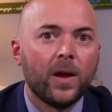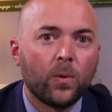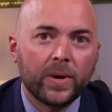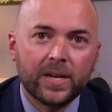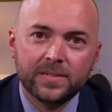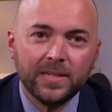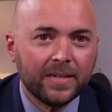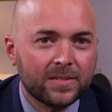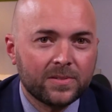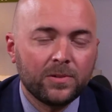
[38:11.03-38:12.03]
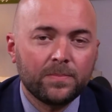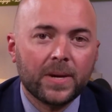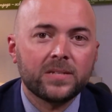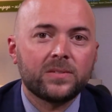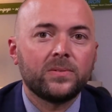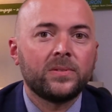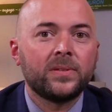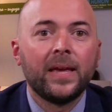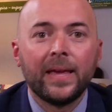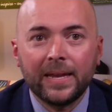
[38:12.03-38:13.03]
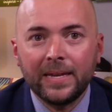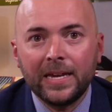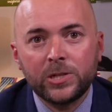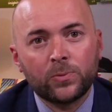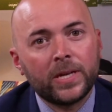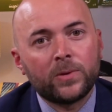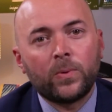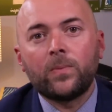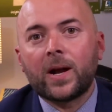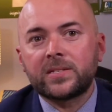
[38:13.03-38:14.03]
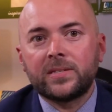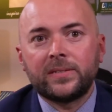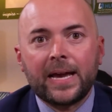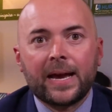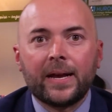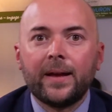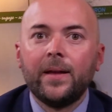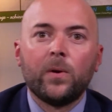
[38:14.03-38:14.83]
We could see it student by student, and each week we watched the data.